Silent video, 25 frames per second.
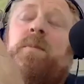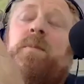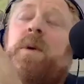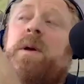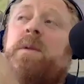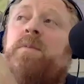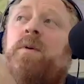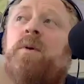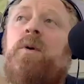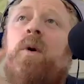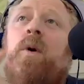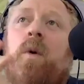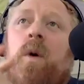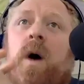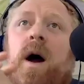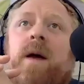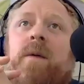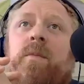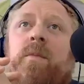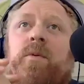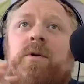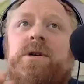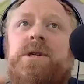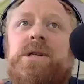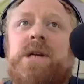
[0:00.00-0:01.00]
people quite
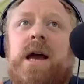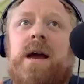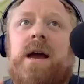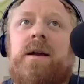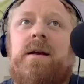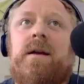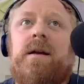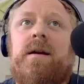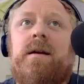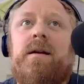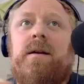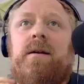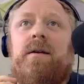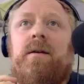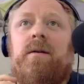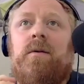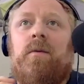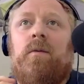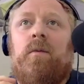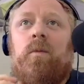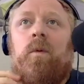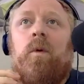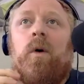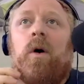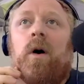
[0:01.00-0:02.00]
appreciate
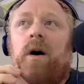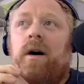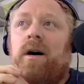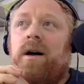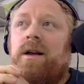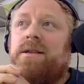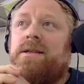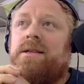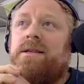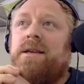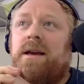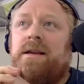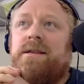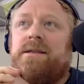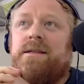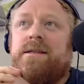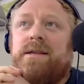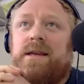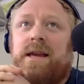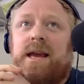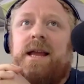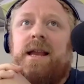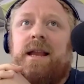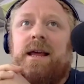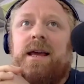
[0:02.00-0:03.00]
what a
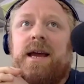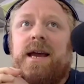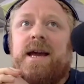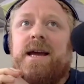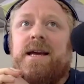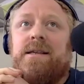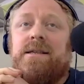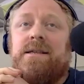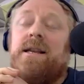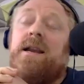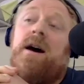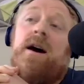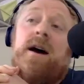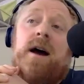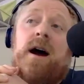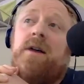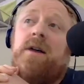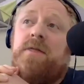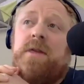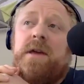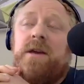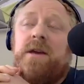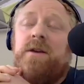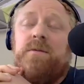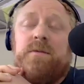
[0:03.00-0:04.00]
skill it is. And I
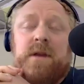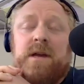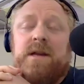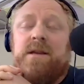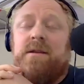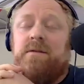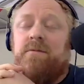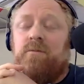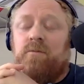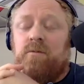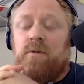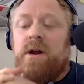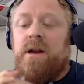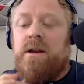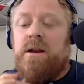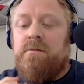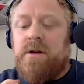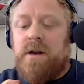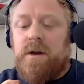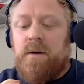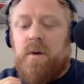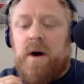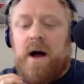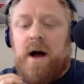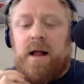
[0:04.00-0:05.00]
think you did really,
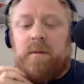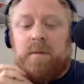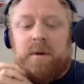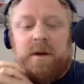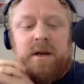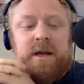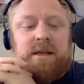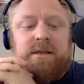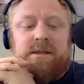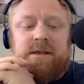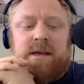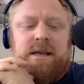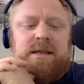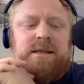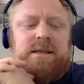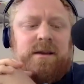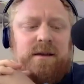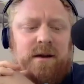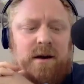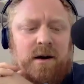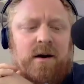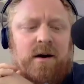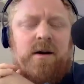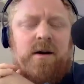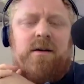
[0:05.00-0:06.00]
really well, but it's a
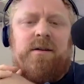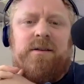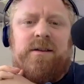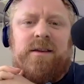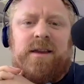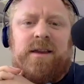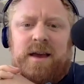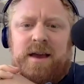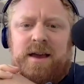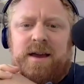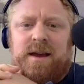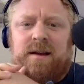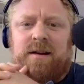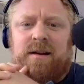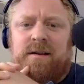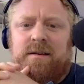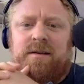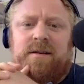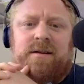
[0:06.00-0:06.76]
hard gig.